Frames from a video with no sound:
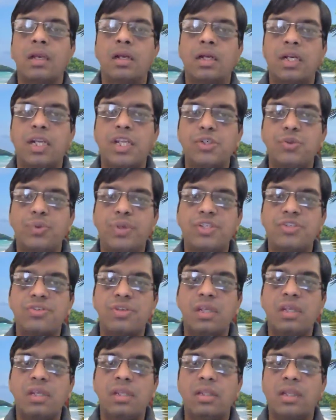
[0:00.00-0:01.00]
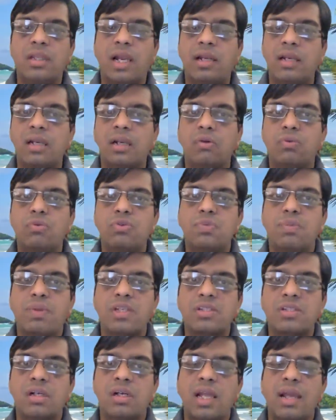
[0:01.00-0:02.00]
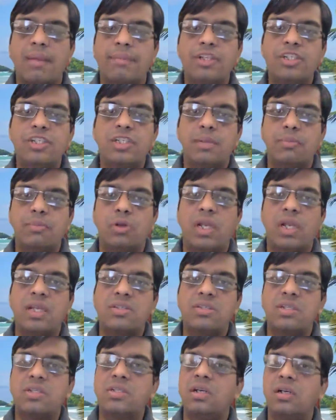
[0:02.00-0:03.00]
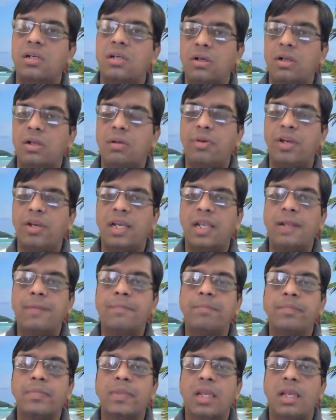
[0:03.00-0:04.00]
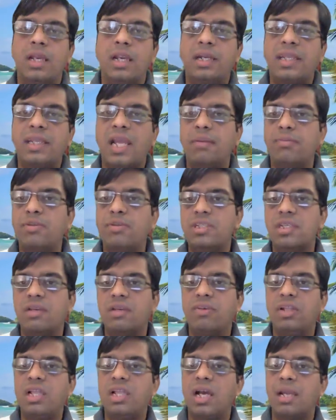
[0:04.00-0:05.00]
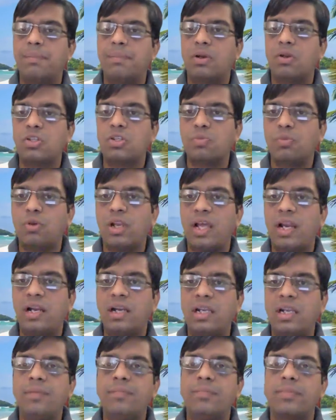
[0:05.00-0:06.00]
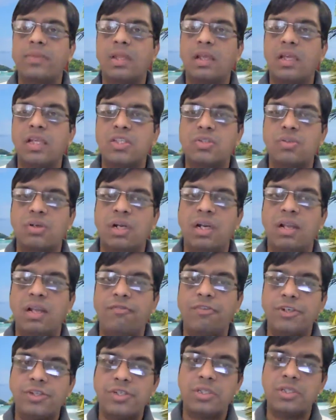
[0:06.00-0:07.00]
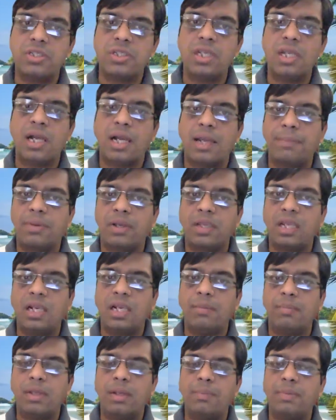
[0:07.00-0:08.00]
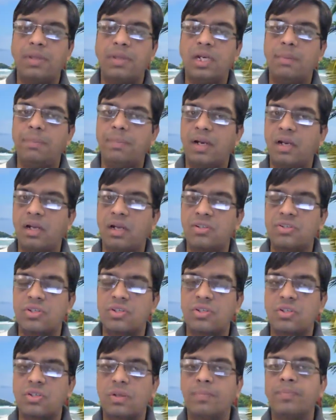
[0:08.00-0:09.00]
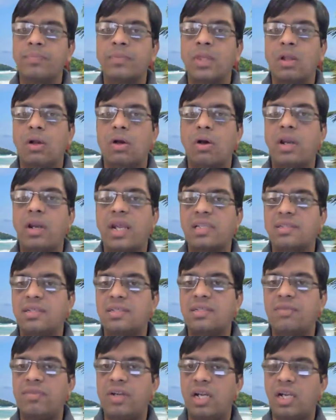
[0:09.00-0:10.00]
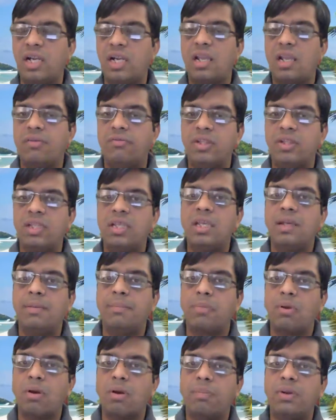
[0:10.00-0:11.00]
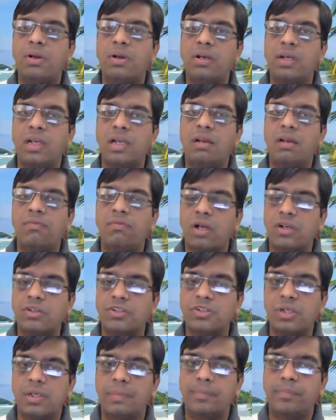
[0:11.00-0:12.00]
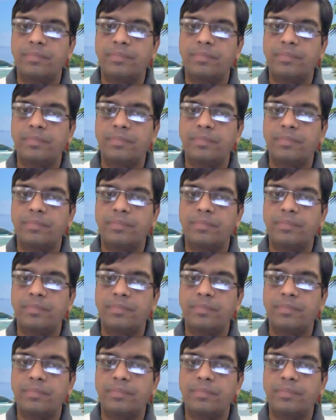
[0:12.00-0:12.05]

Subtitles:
Tissue injury, that includes muscle damage, hemolysis, internal bleeding. It can be seen with hyperosmolarity, insulin deficiency, hyperkalemia, period paralysis, or excessive intake with the improper renal function.